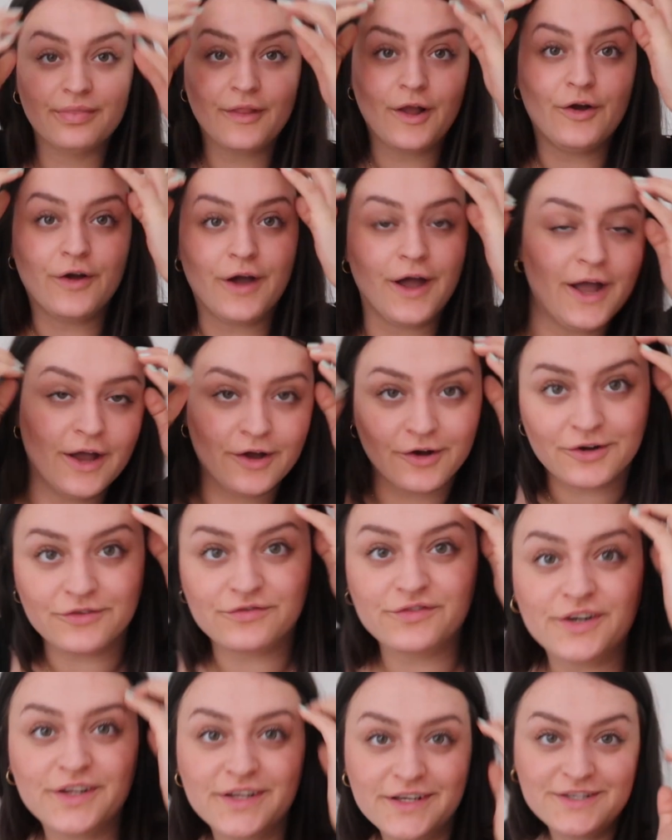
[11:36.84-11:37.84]
Okay, I
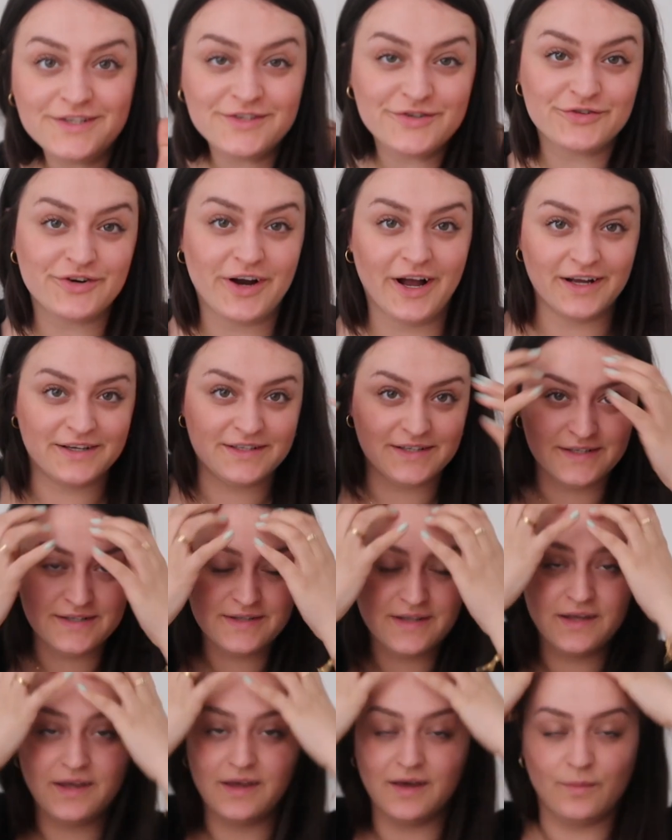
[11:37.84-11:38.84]
got really distracted
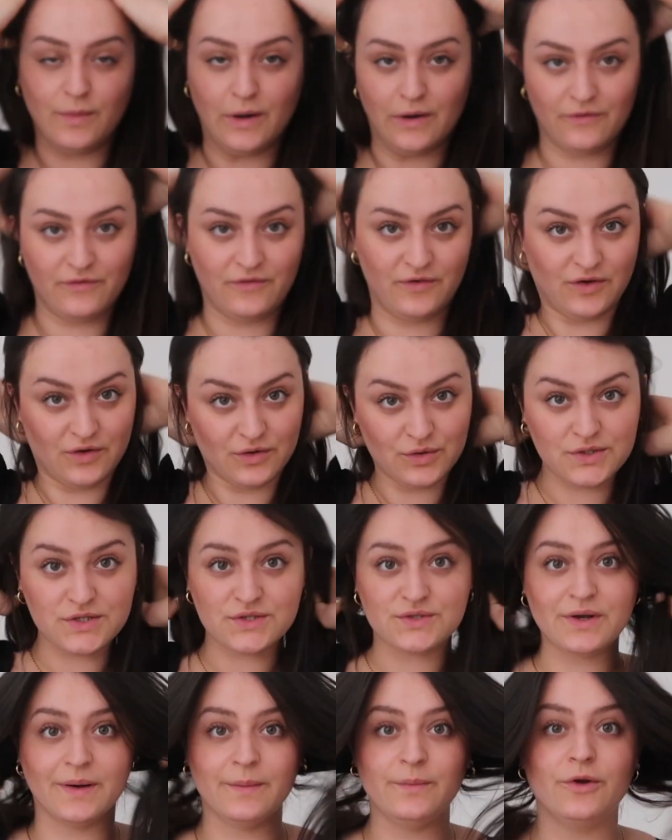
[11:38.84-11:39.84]
thinking about food,
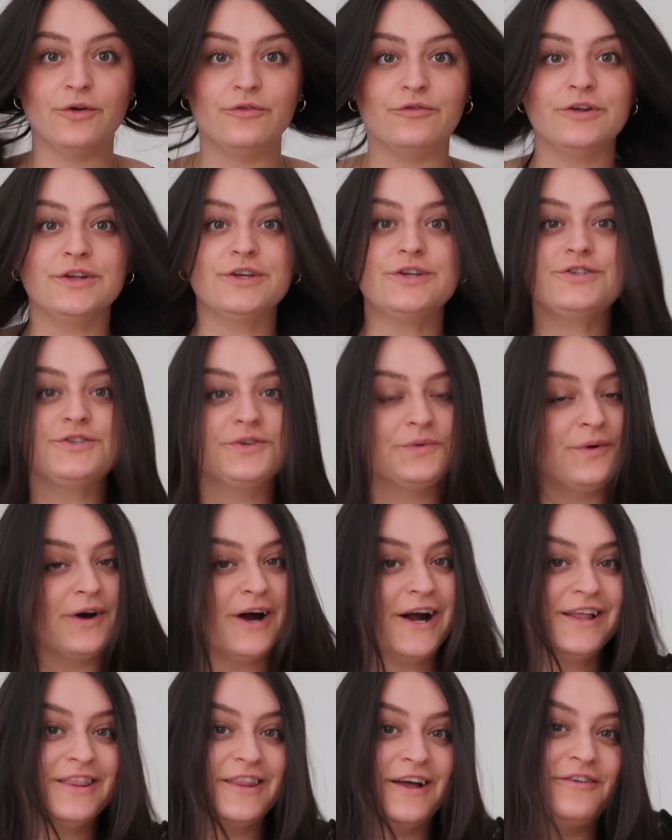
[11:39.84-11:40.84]
so I'm not really sure where
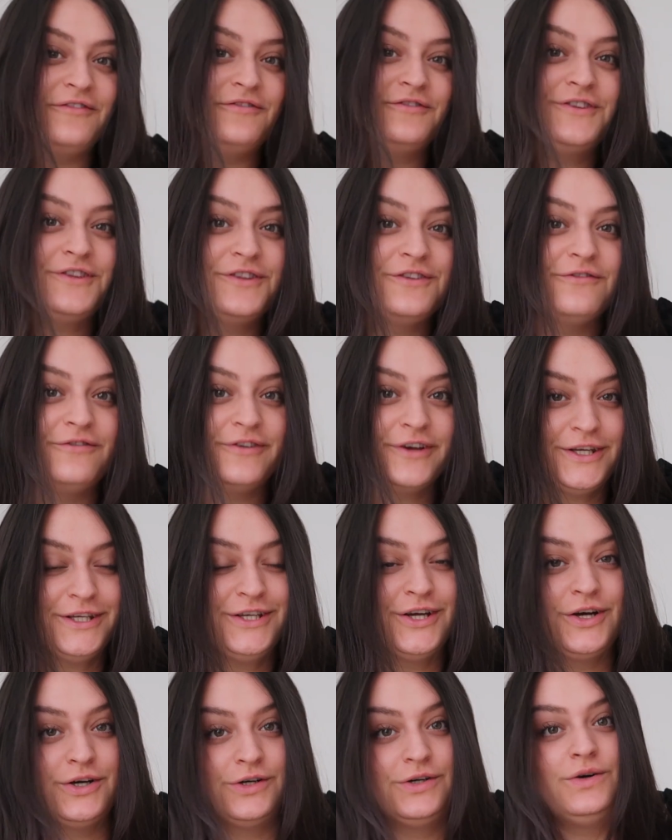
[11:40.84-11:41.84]
I left the
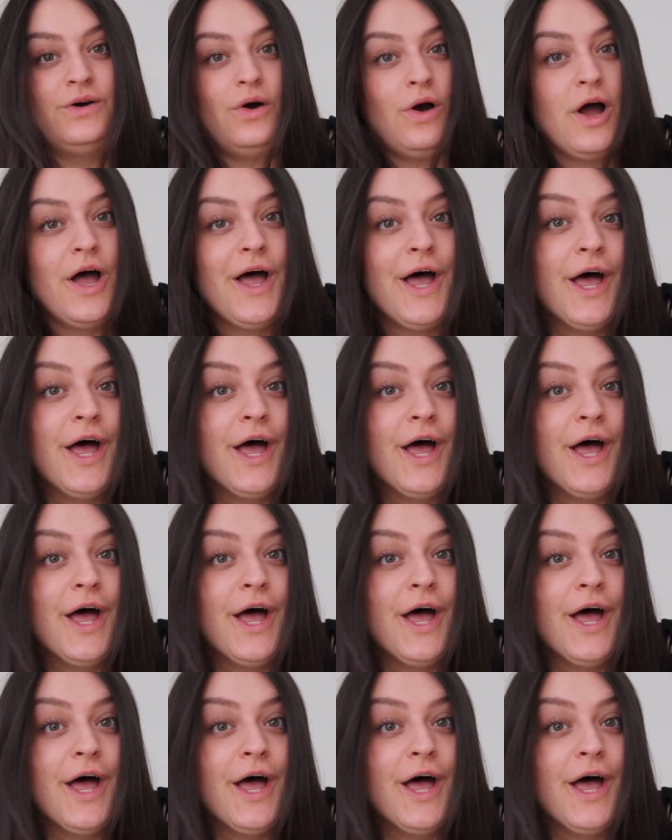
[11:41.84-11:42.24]
video.